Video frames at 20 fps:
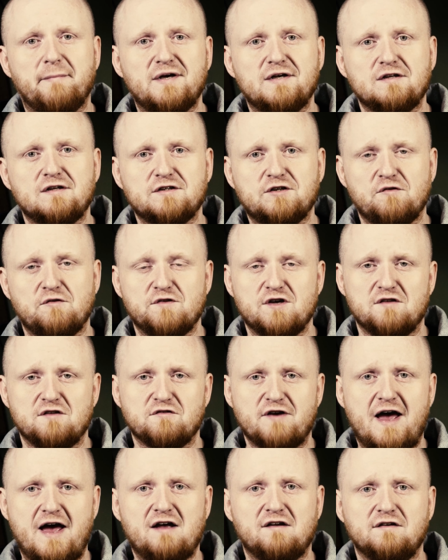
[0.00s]
build, on the
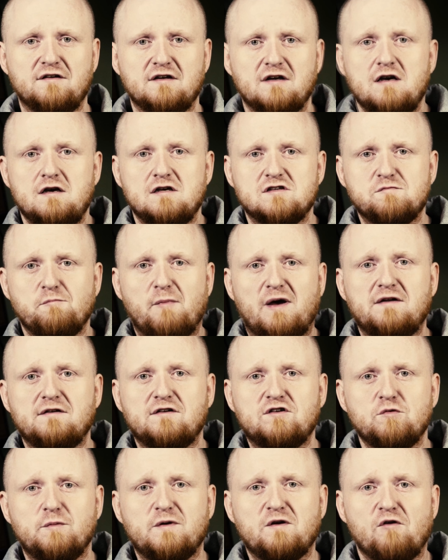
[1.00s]
other hand, is
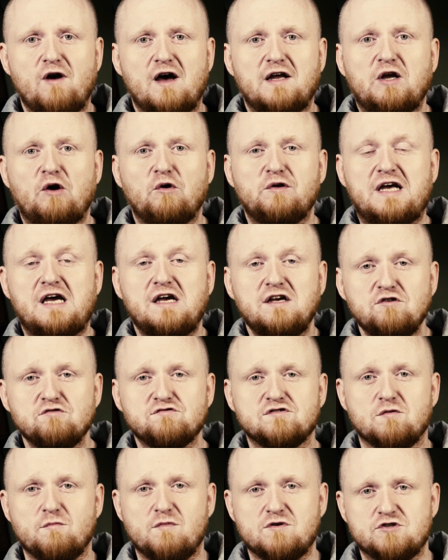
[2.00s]
meant to be run on a
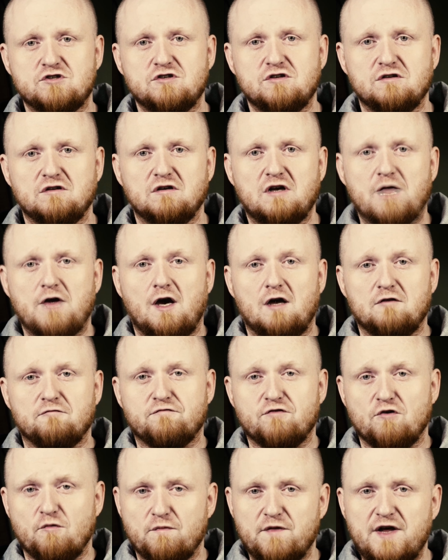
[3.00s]
user machine, and
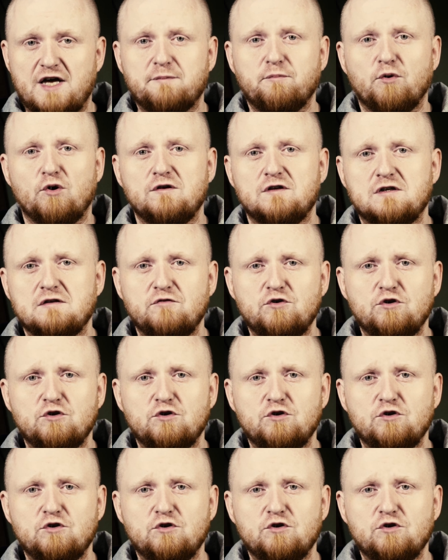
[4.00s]
from that point of